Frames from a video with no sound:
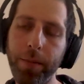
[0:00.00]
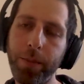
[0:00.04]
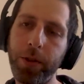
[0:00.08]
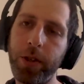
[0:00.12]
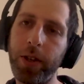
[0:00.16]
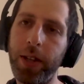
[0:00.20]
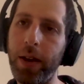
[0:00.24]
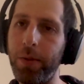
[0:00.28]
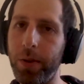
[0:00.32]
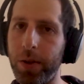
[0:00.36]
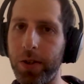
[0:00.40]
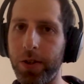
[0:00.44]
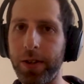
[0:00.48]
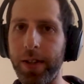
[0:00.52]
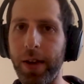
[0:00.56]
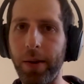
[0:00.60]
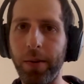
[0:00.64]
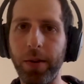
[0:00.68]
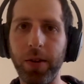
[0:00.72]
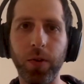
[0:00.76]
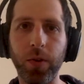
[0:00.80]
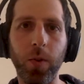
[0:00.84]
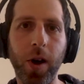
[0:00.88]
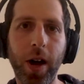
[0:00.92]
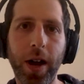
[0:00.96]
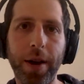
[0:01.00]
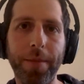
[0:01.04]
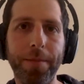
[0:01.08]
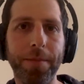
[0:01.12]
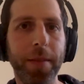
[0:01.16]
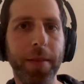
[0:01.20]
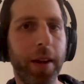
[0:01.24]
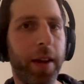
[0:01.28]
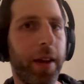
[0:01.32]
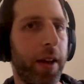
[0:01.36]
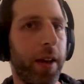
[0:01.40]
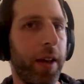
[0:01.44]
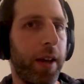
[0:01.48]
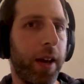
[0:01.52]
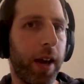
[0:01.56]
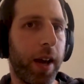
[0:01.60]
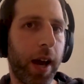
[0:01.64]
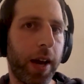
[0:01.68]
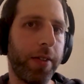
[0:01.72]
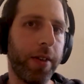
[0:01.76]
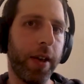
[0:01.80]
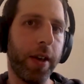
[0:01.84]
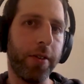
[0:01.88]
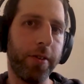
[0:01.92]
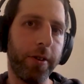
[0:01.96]
So that was one.
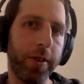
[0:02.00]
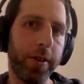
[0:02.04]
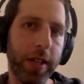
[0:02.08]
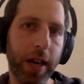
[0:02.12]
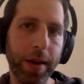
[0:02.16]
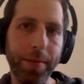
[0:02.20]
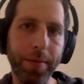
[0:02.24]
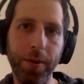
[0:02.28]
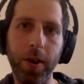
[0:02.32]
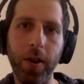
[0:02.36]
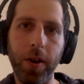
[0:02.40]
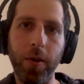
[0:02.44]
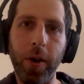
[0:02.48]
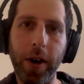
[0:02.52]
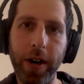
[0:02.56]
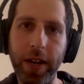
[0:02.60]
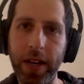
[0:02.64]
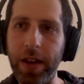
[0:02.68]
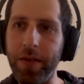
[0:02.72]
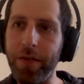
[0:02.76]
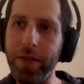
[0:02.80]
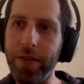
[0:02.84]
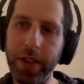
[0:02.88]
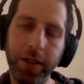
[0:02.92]
And the other example I want to give,